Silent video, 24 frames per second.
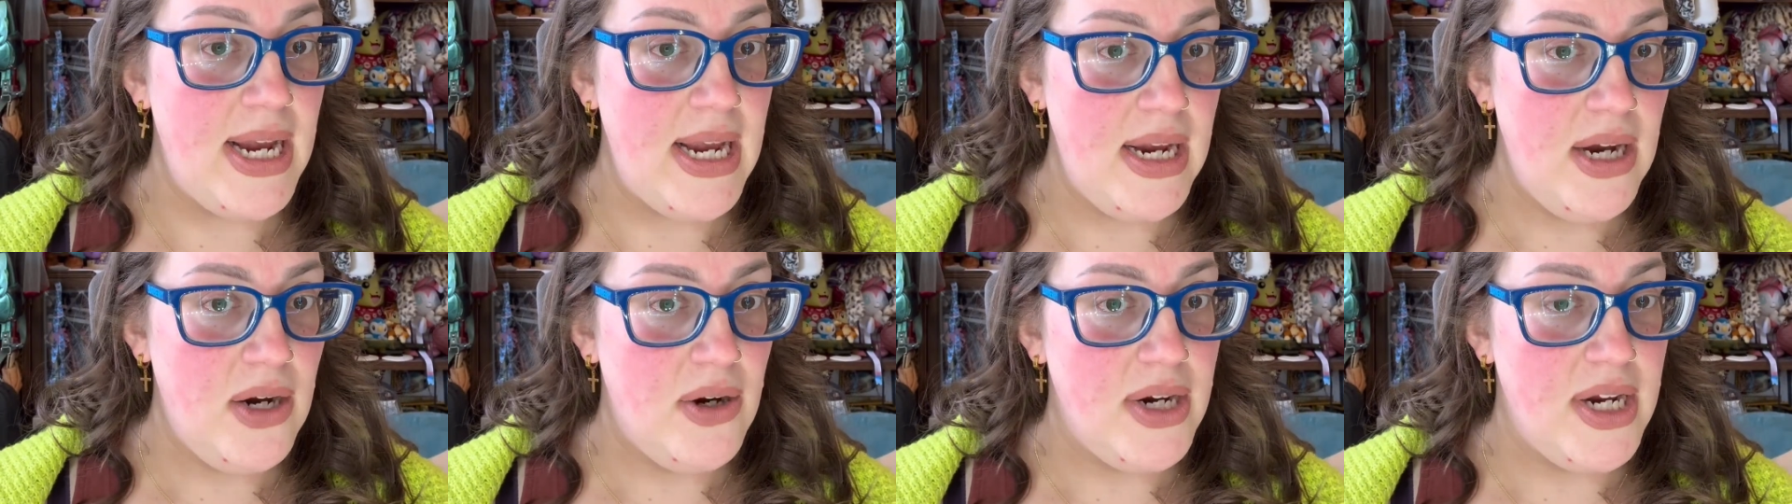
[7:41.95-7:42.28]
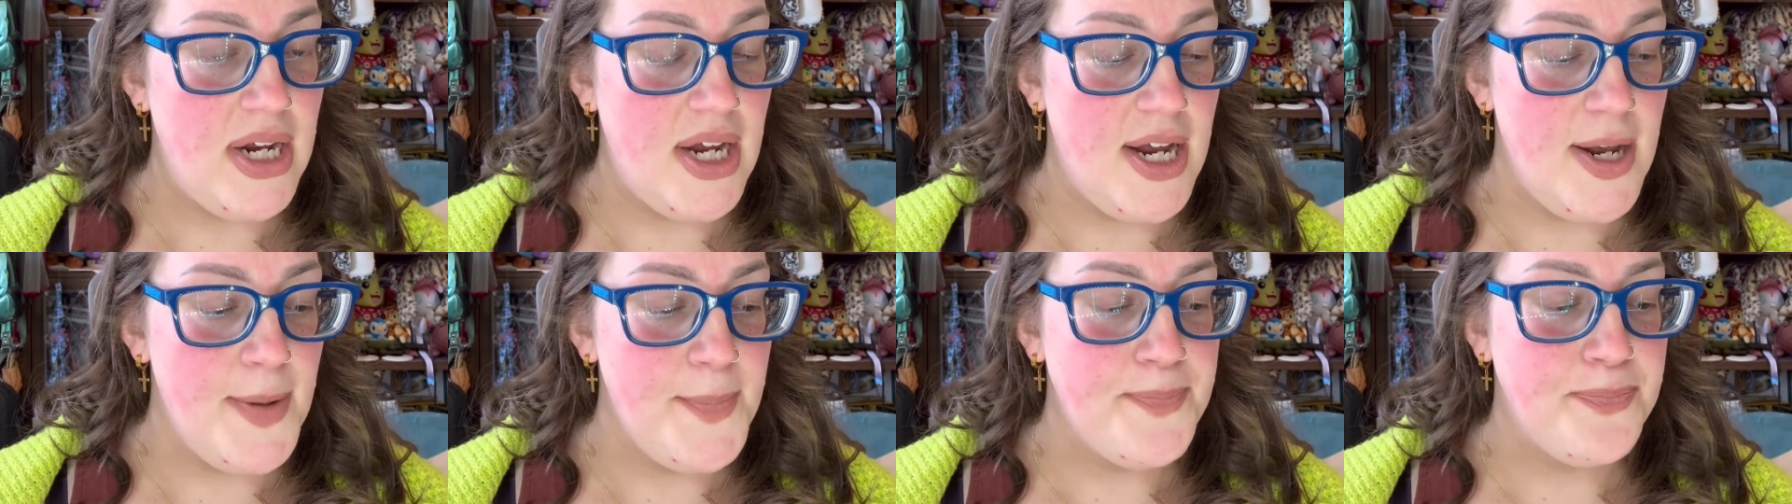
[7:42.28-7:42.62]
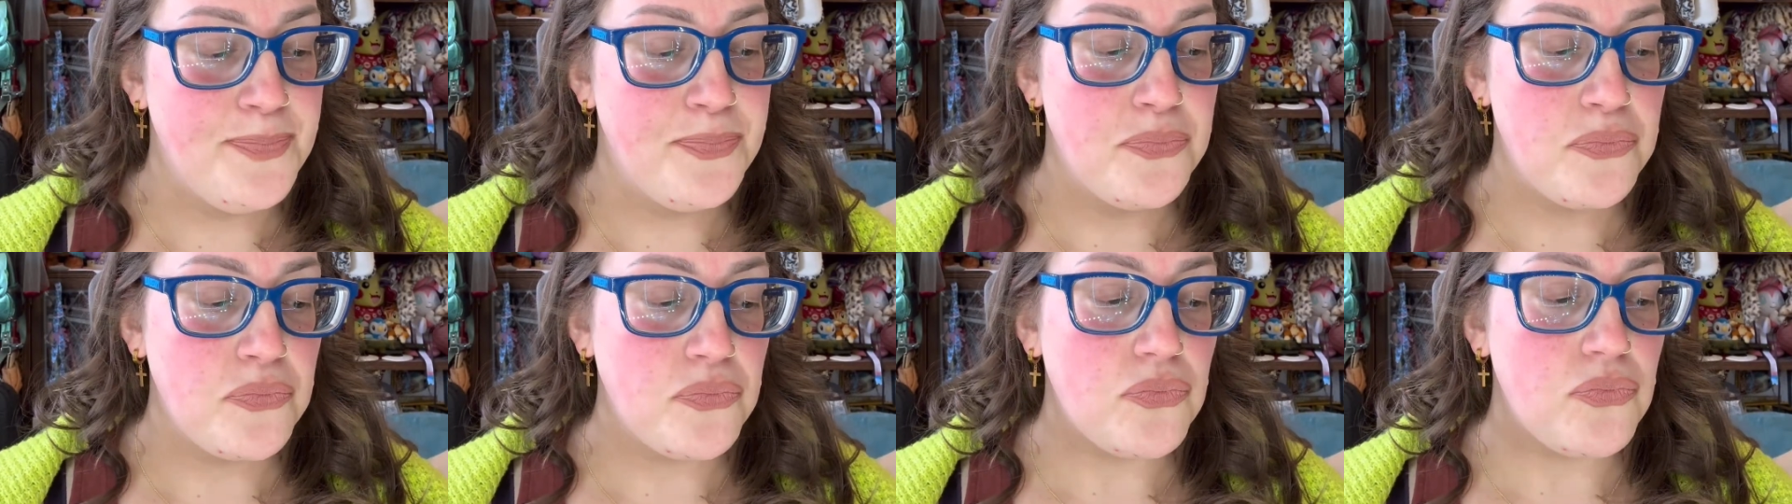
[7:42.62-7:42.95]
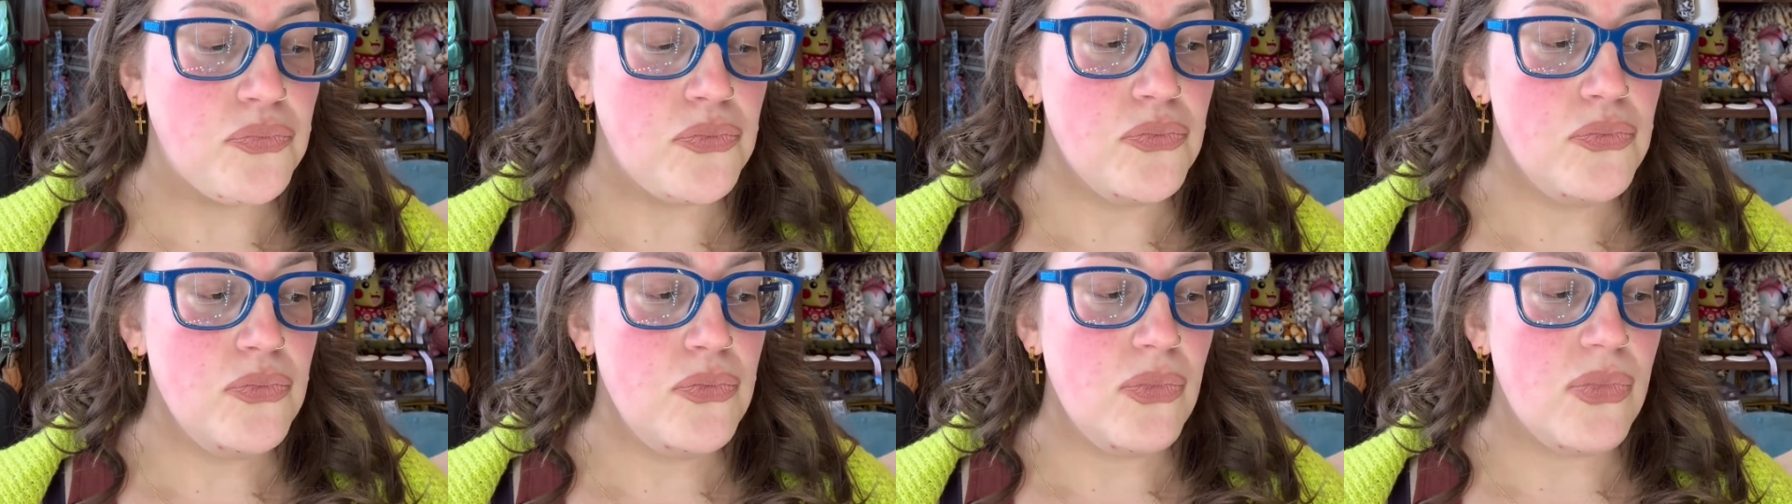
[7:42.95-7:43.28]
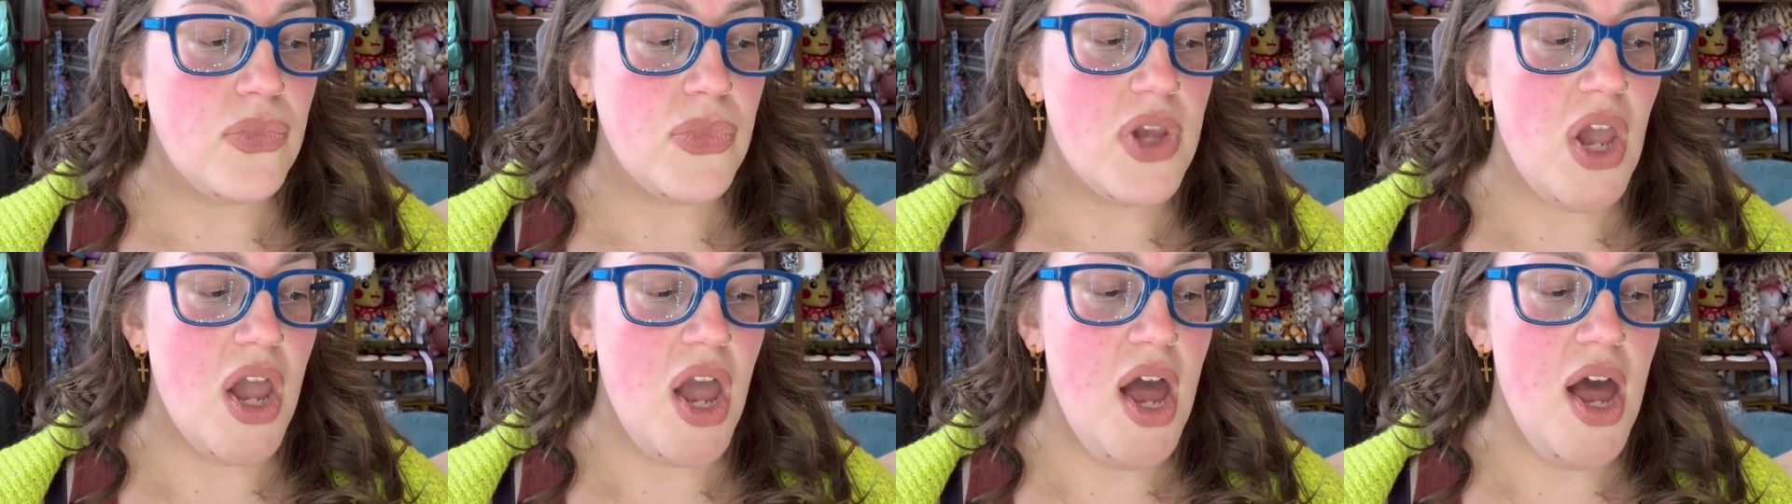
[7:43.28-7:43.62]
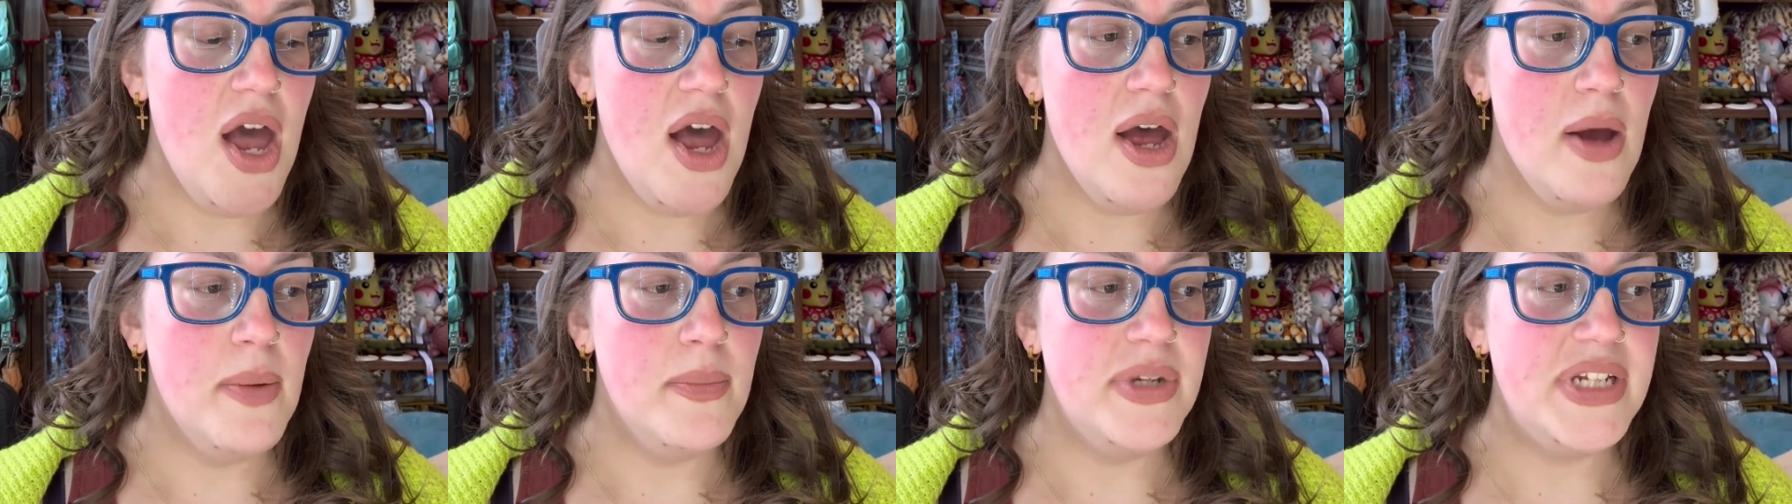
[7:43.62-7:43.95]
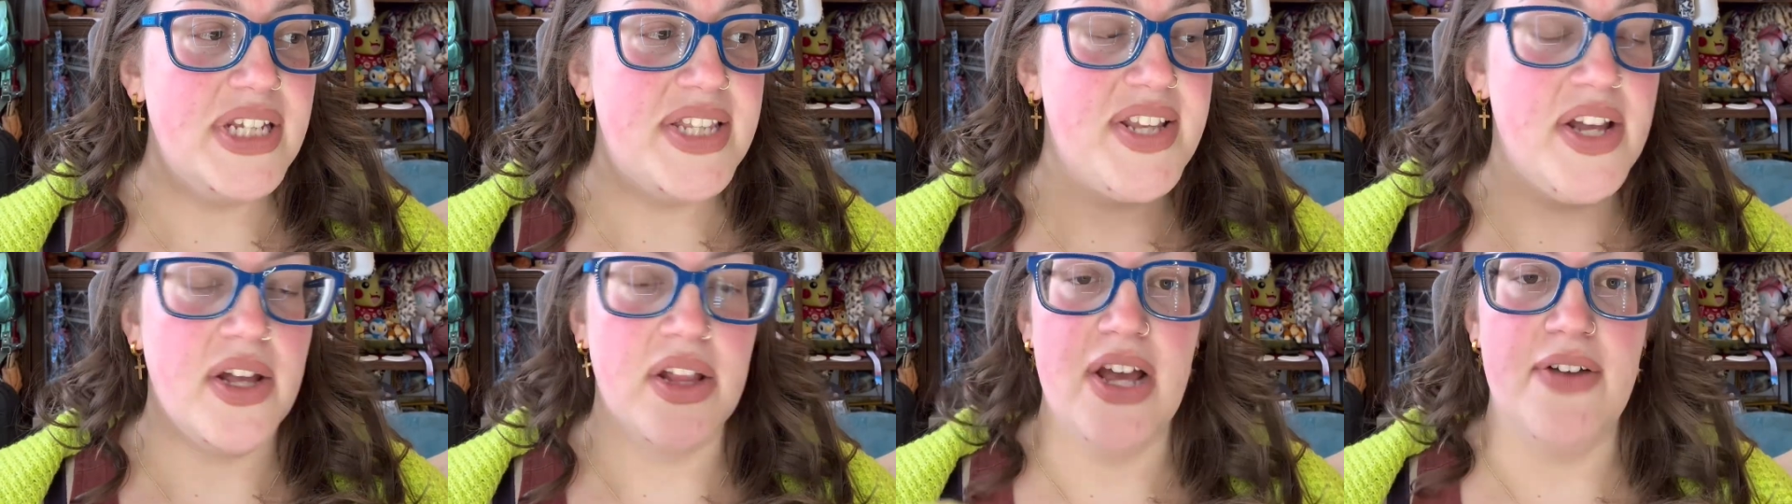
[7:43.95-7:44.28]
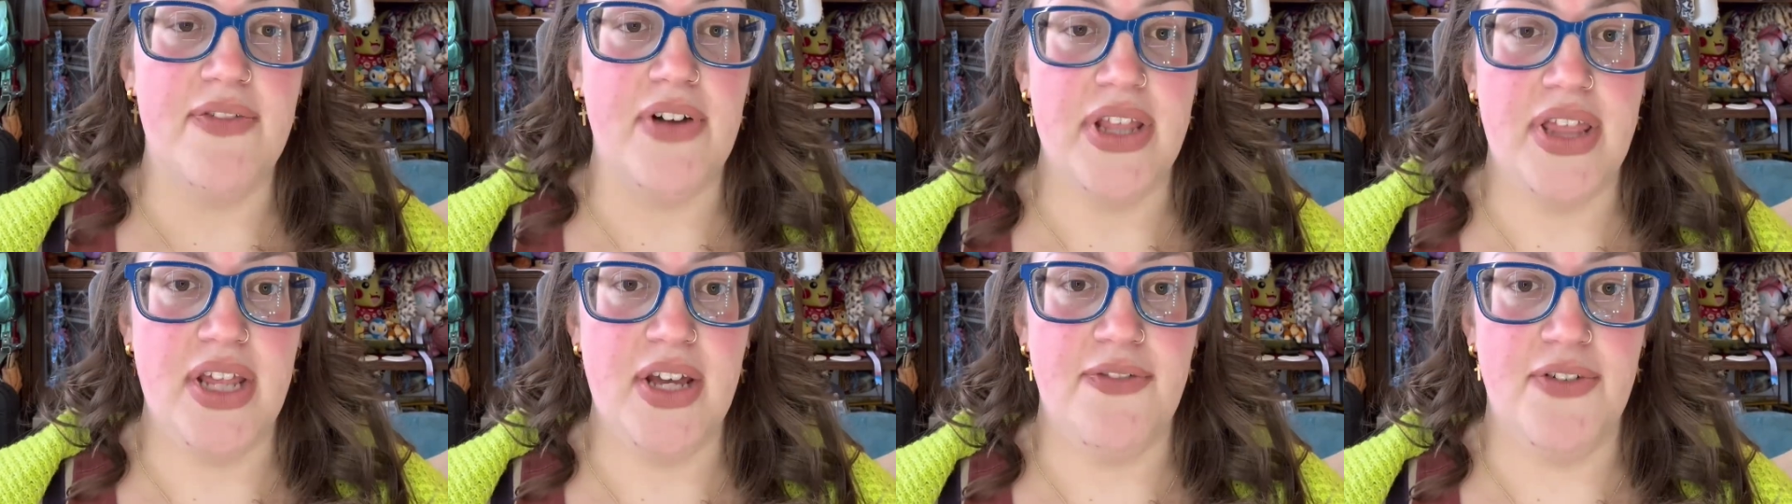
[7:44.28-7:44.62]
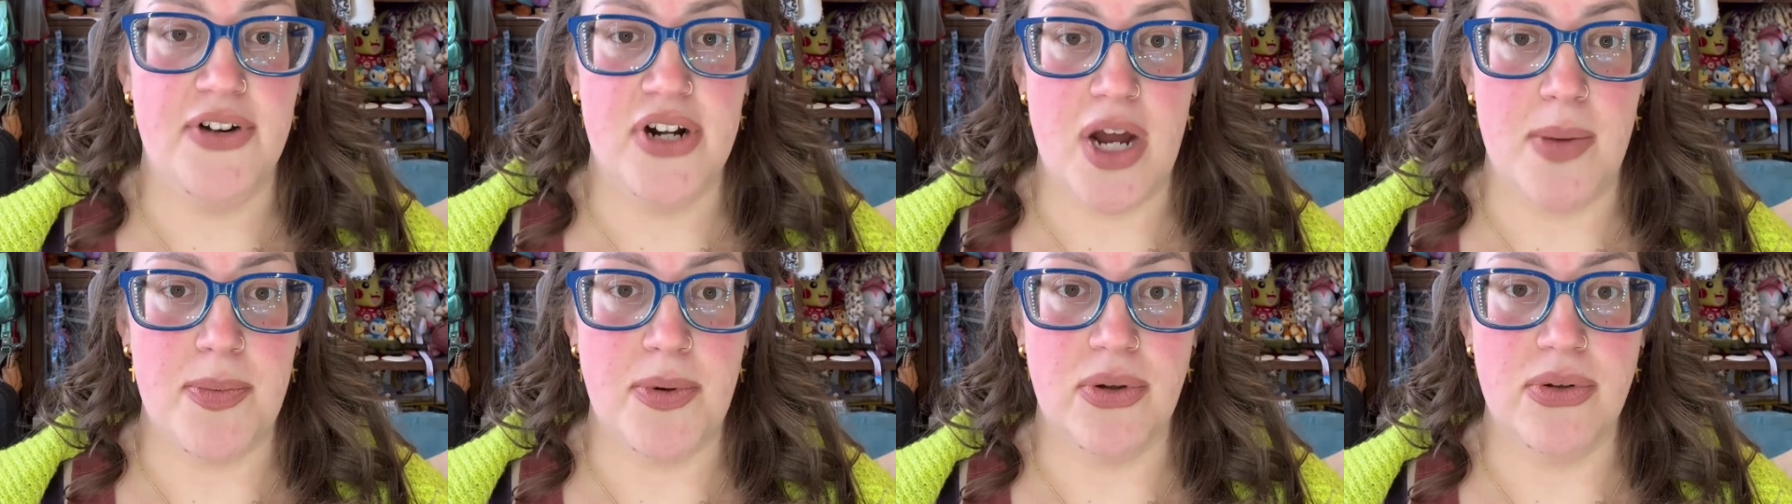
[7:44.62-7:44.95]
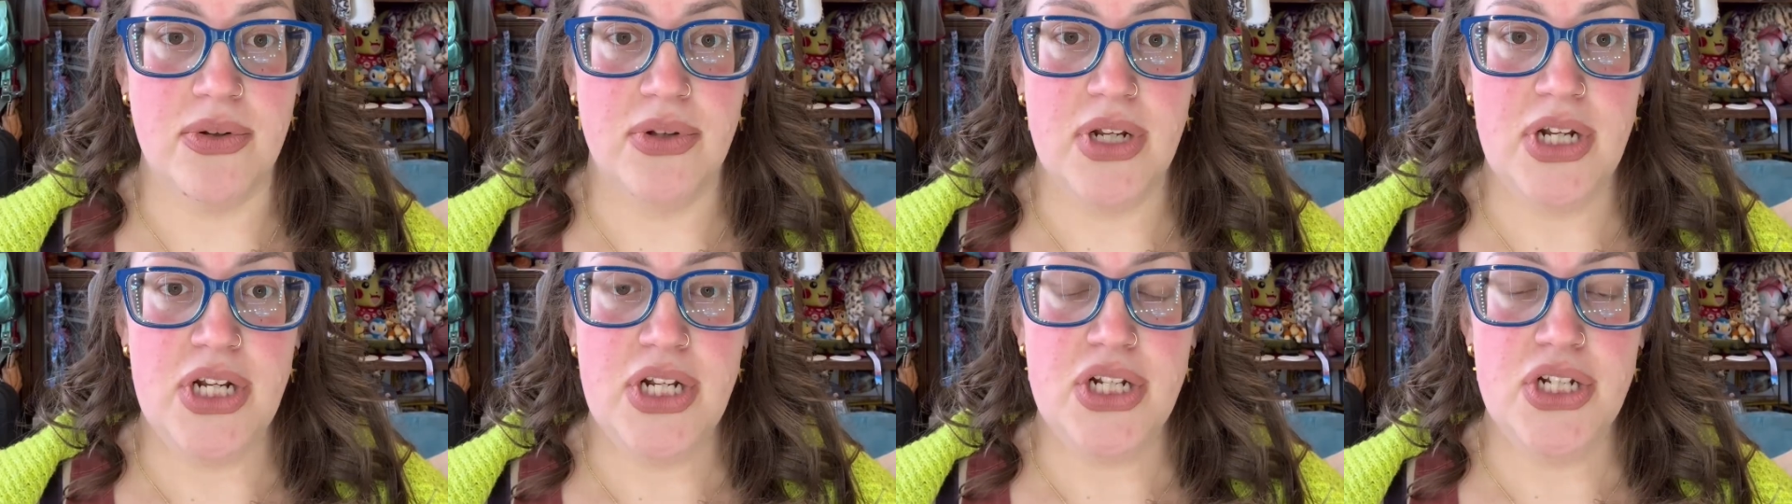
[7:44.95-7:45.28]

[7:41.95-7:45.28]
area sell everything for double.